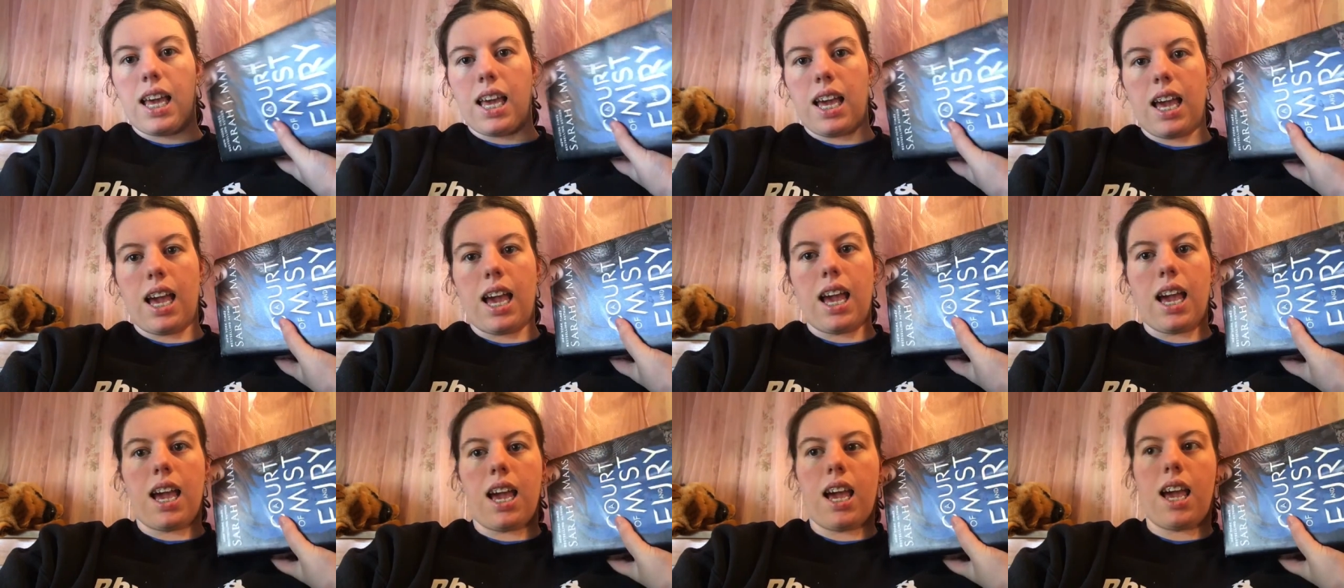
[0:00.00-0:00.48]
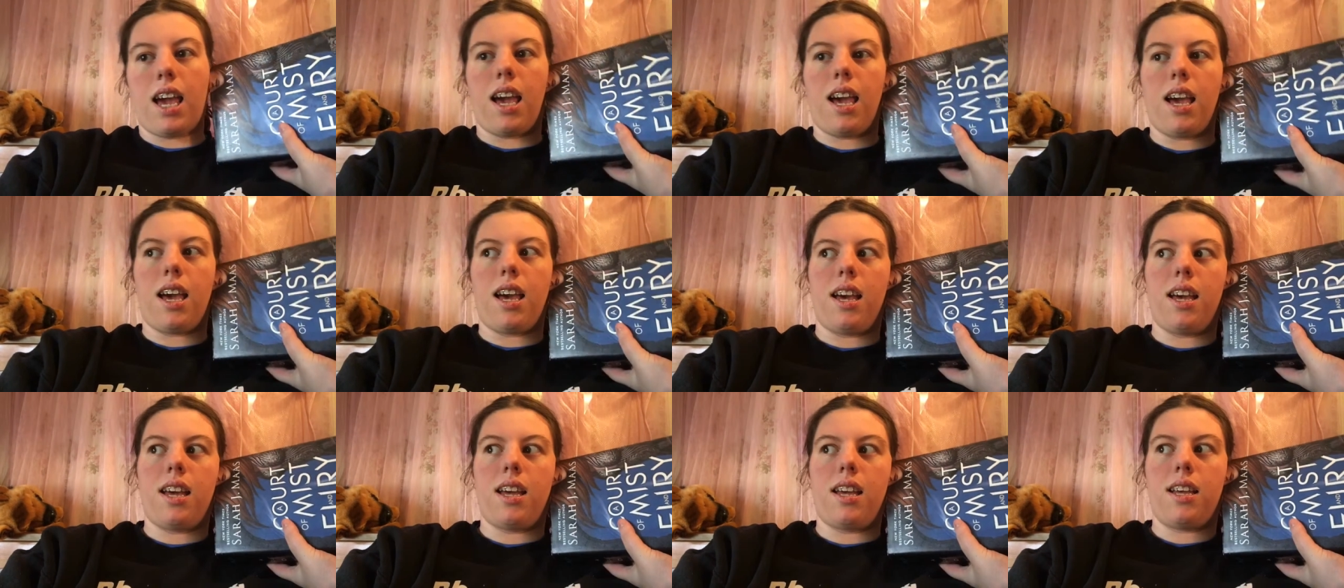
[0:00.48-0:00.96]

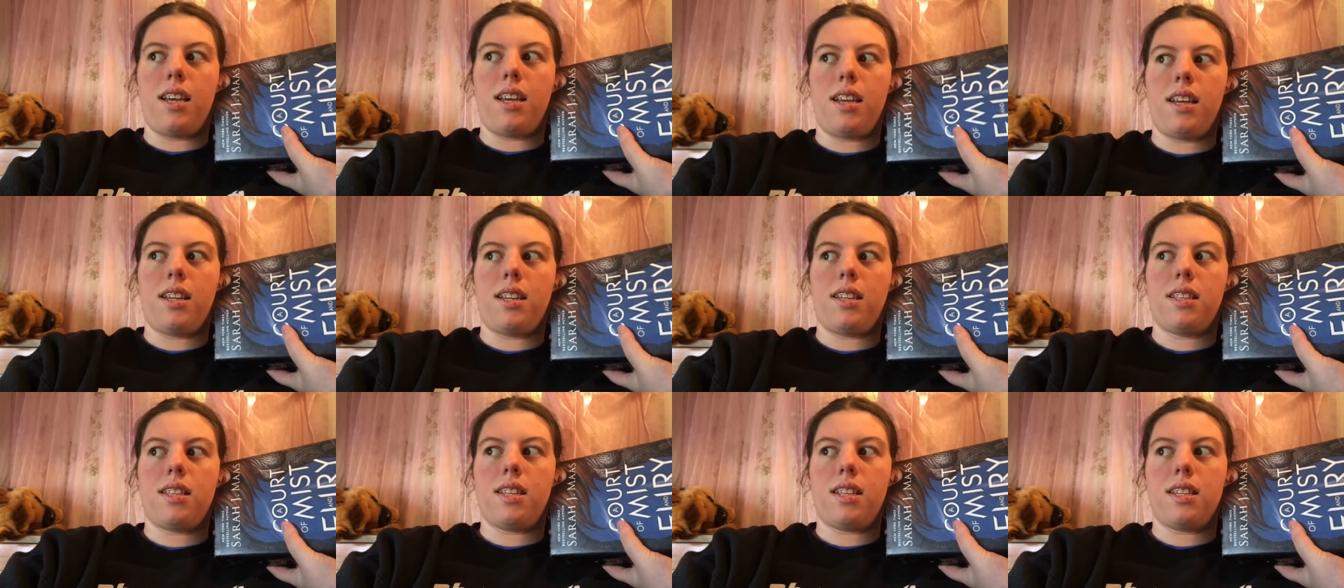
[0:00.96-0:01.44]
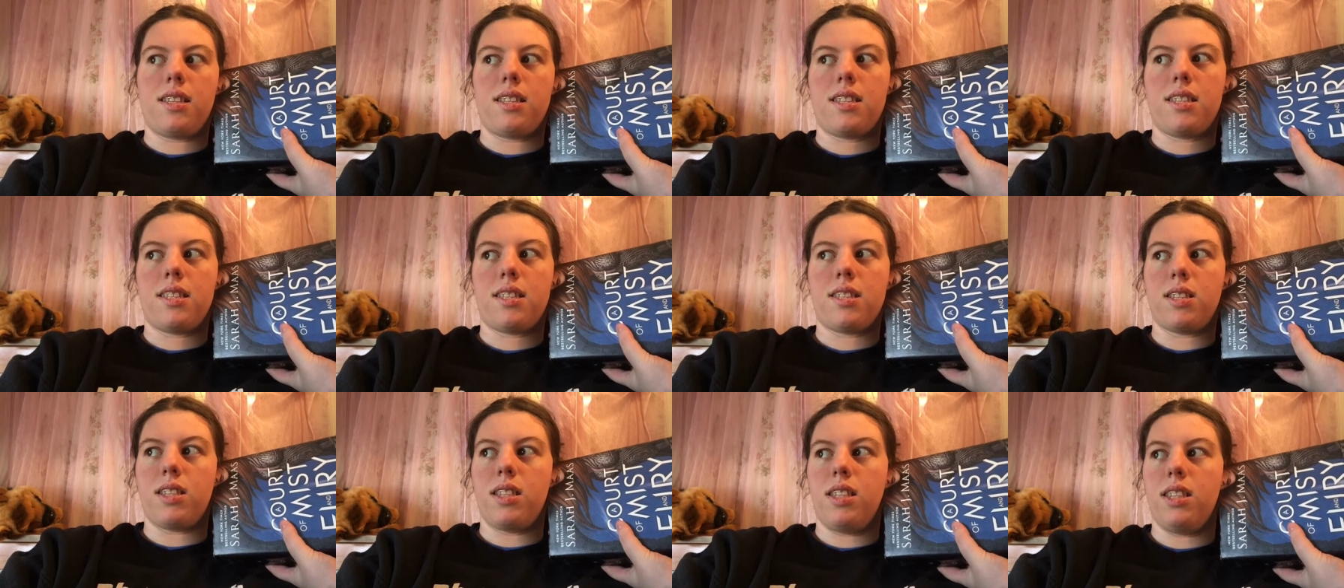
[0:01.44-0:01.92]
And
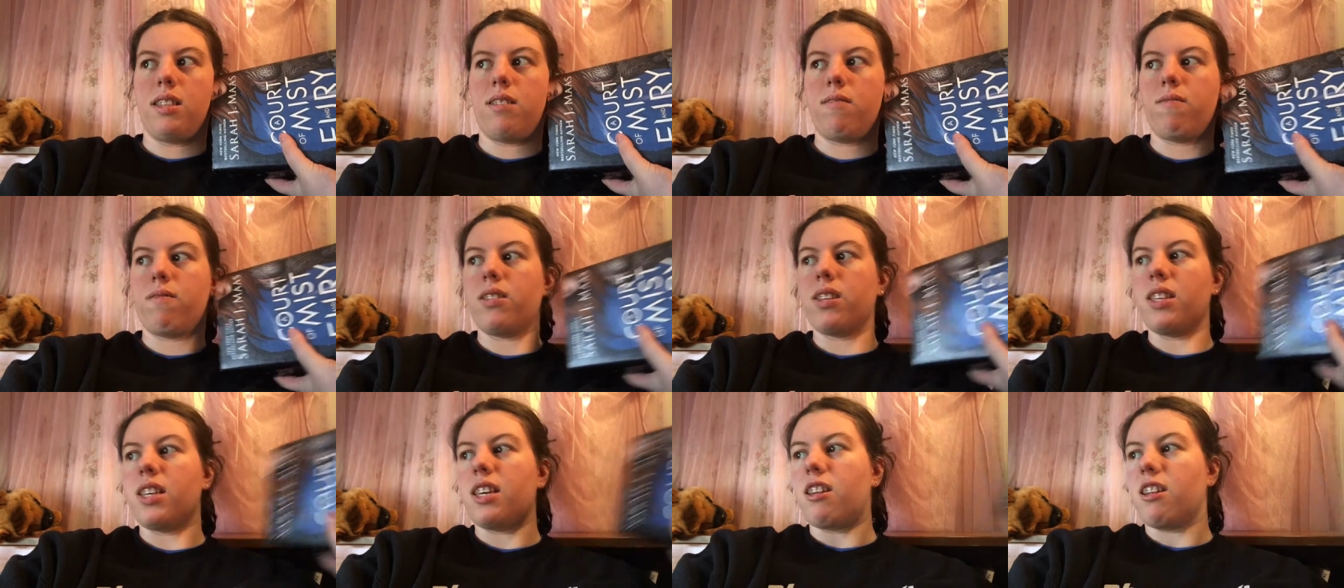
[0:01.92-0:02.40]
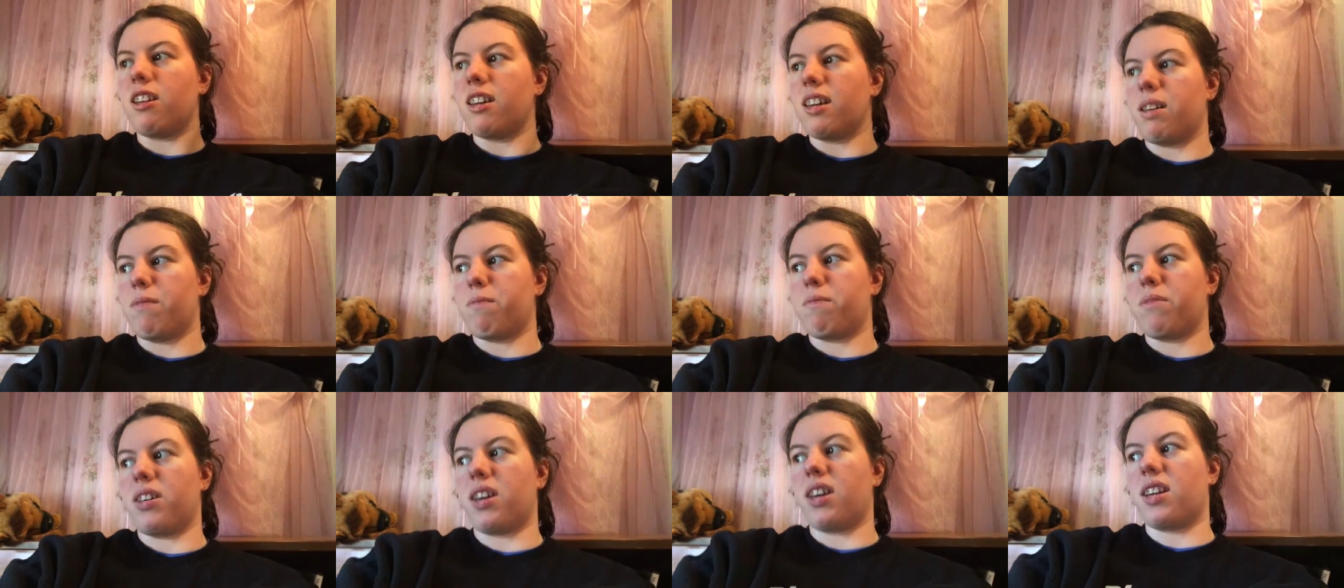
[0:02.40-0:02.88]
that's really all I
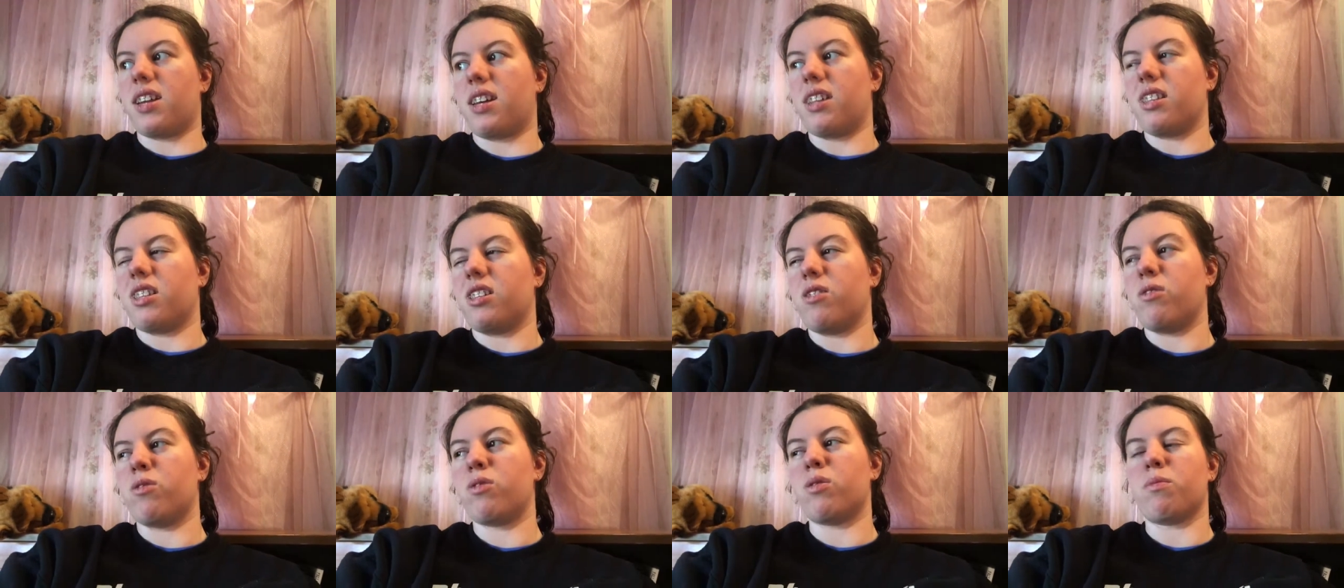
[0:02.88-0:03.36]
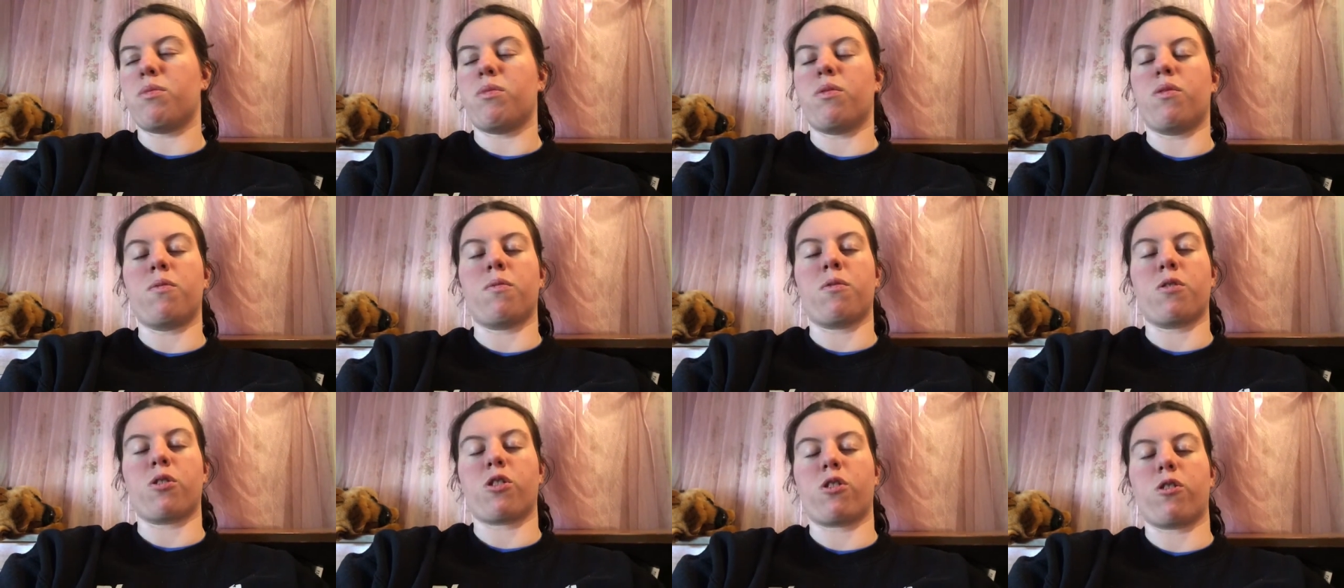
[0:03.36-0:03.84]
have planned. I have to do some
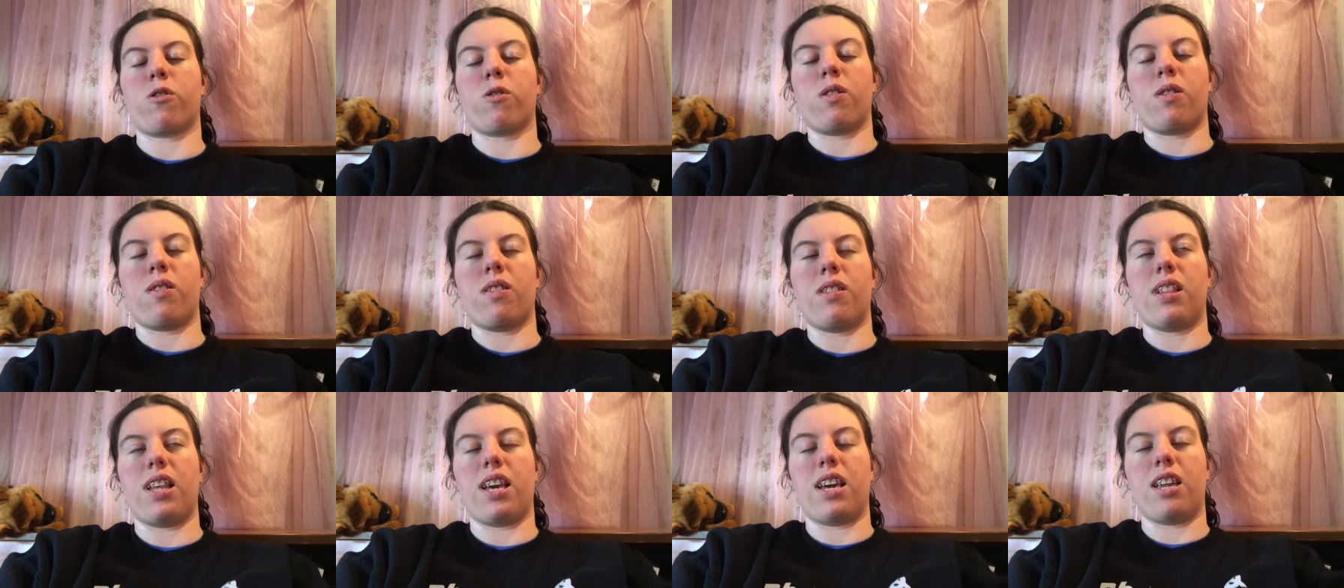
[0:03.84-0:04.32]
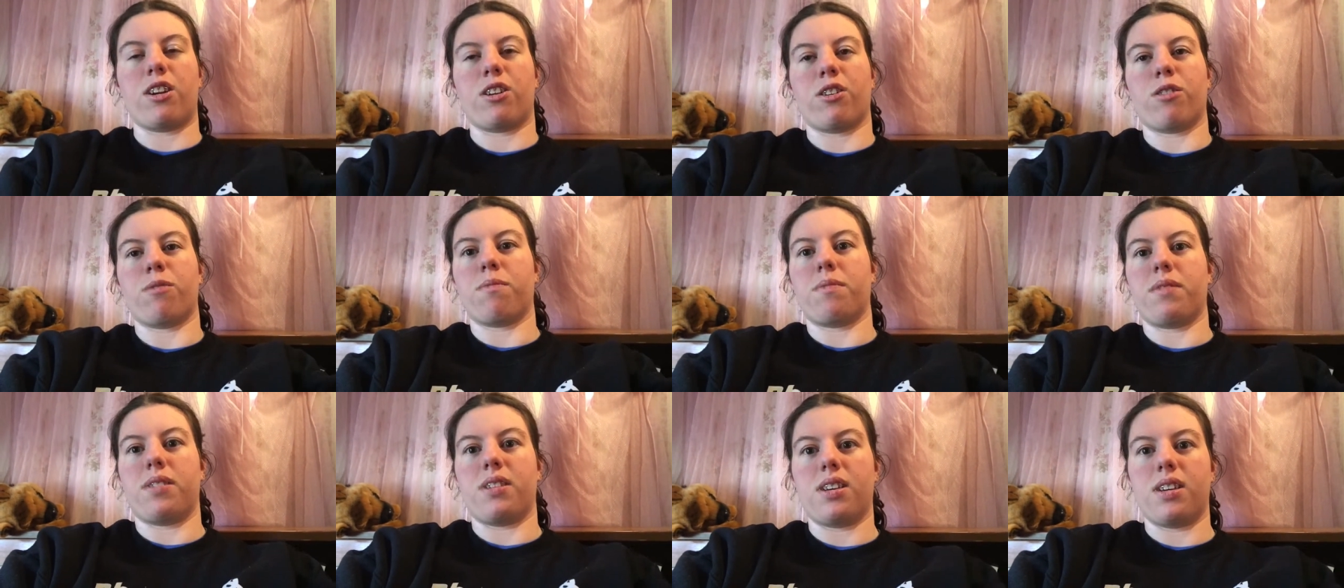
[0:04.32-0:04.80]
homework
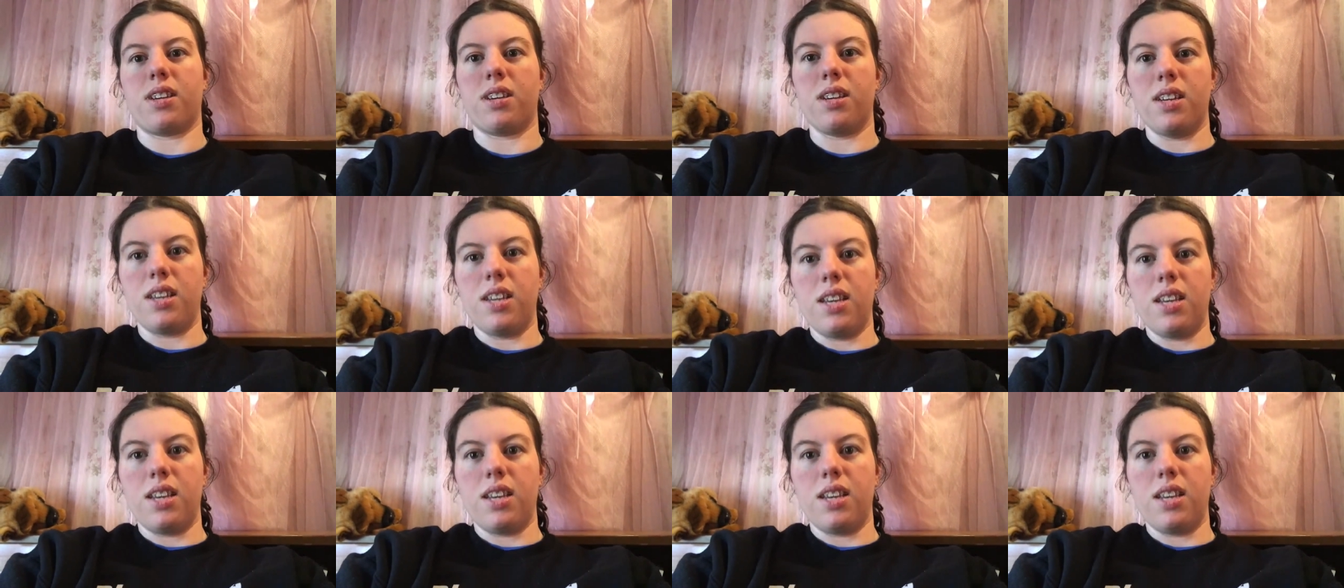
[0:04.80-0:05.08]
later, but